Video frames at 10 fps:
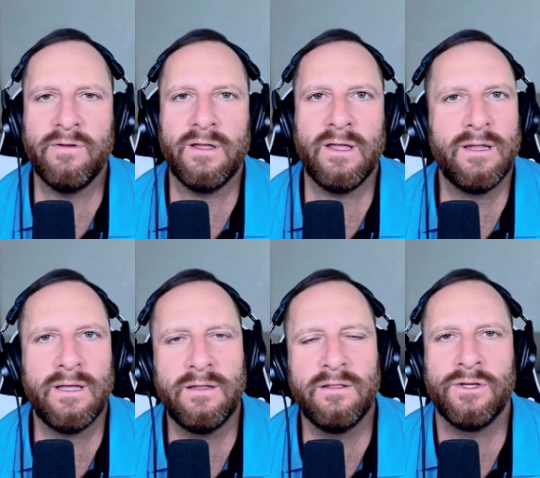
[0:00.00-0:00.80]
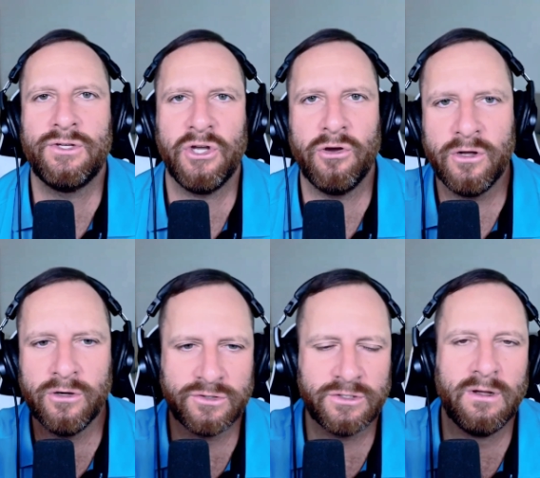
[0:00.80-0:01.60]
it. And in the show
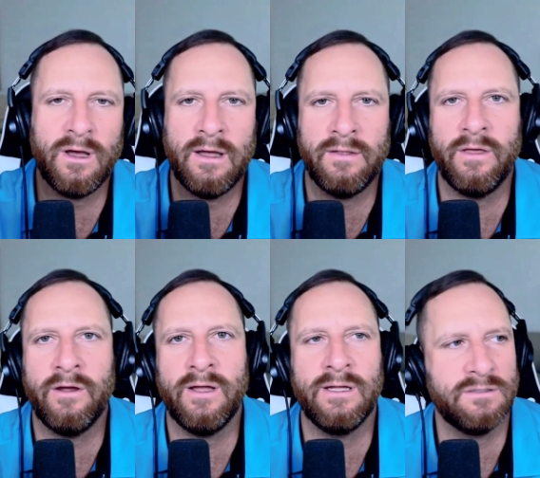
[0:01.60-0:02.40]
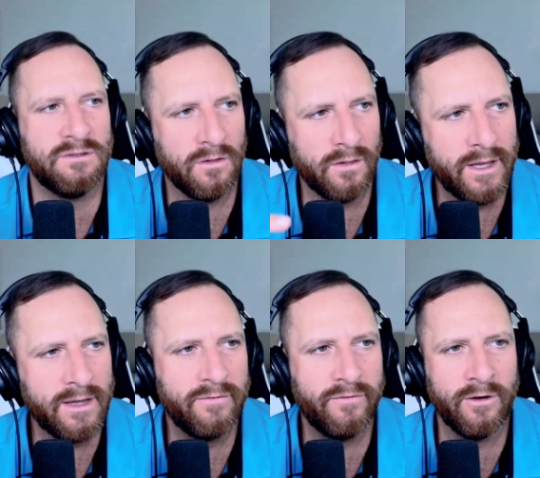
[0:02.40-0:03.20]
notes, uh, there is the
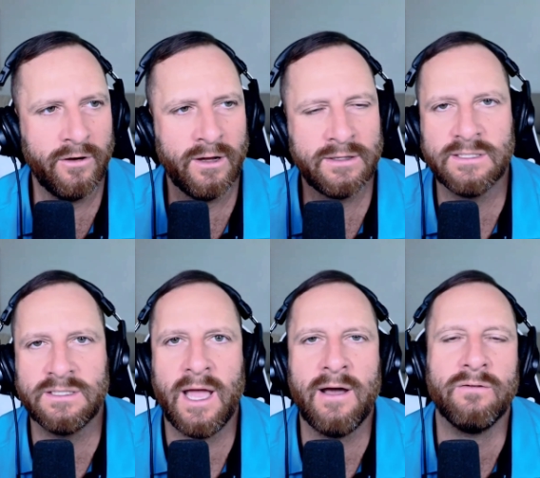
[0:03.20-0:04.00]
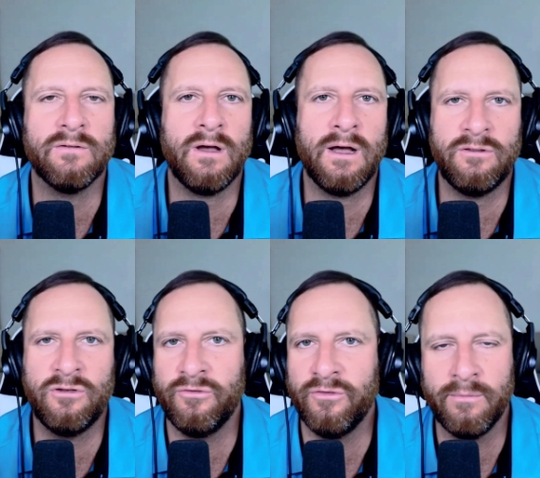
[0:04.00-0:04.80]
link for a discount uh,
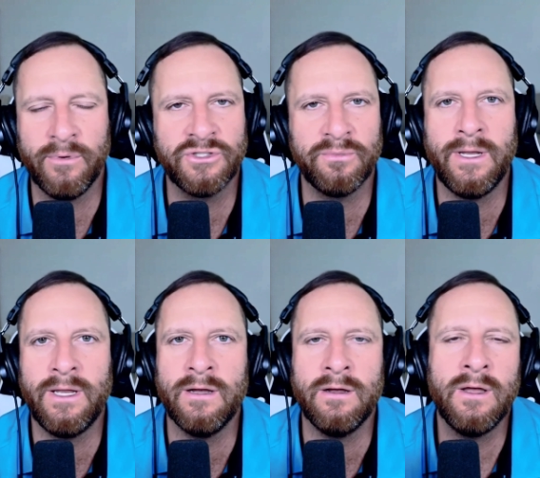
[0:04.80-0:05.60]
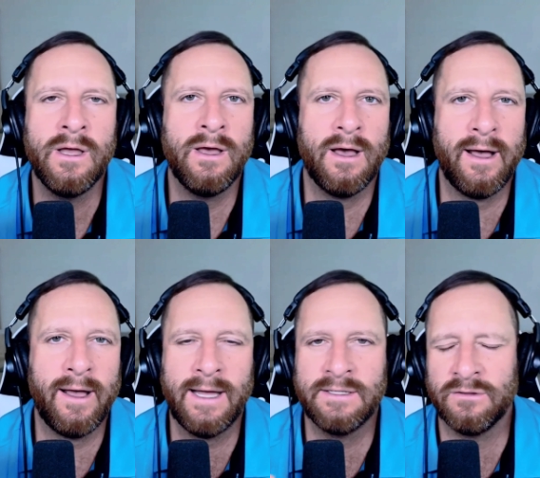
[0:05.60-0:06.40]
to Footbridge Media. Uh,
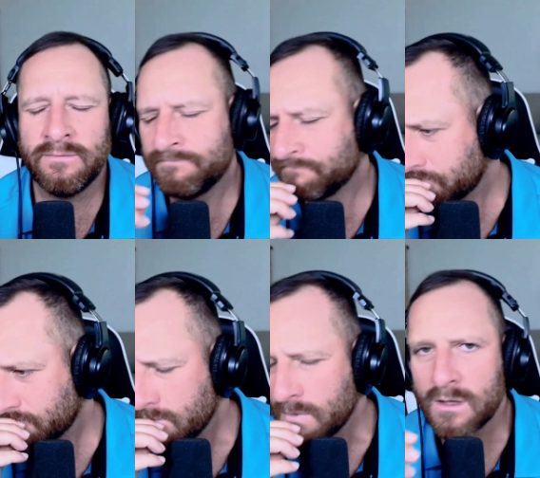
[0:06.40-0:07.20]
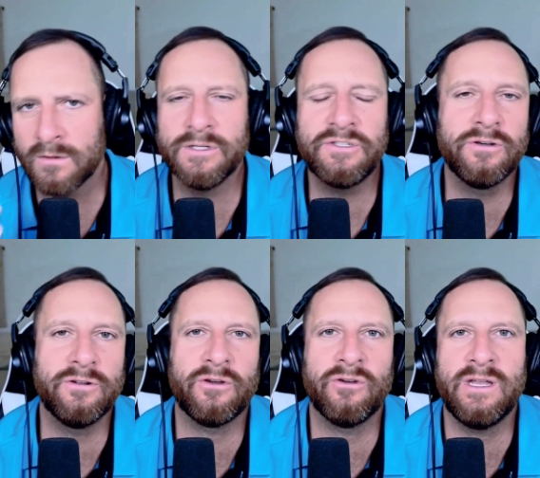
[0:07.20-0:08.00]
as a listener
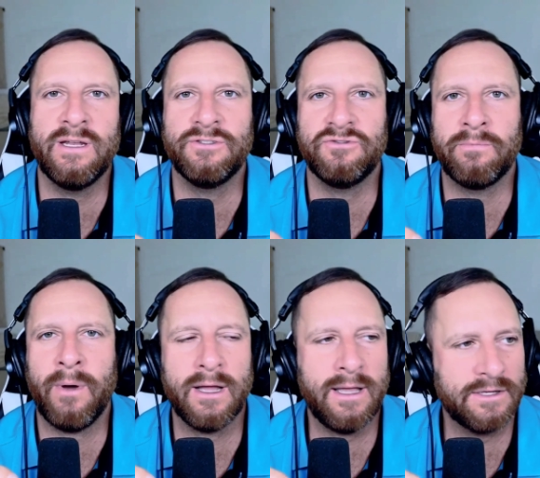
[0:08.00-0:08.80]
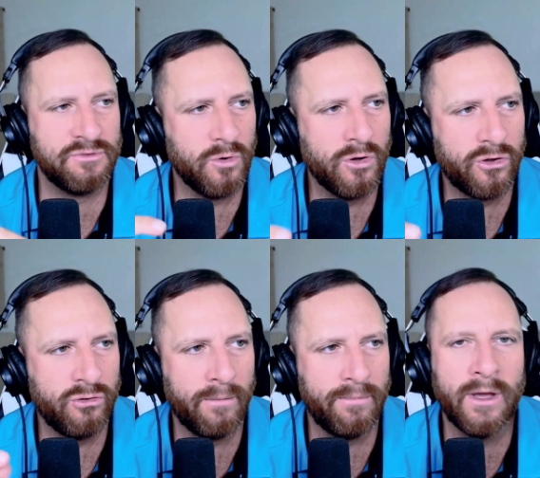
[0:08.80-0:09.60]
the Green Industry Podcast, will hook
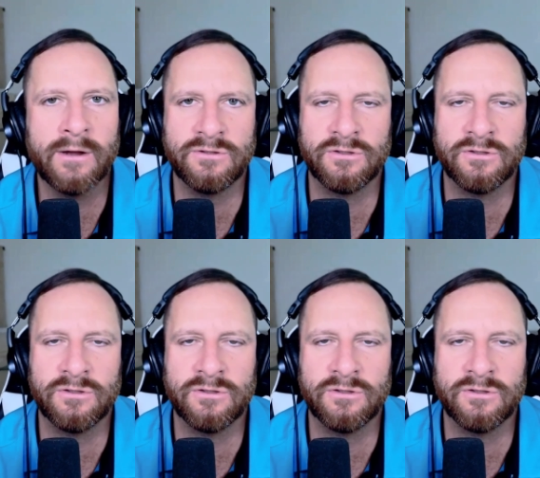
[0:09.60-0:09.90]
you up there. So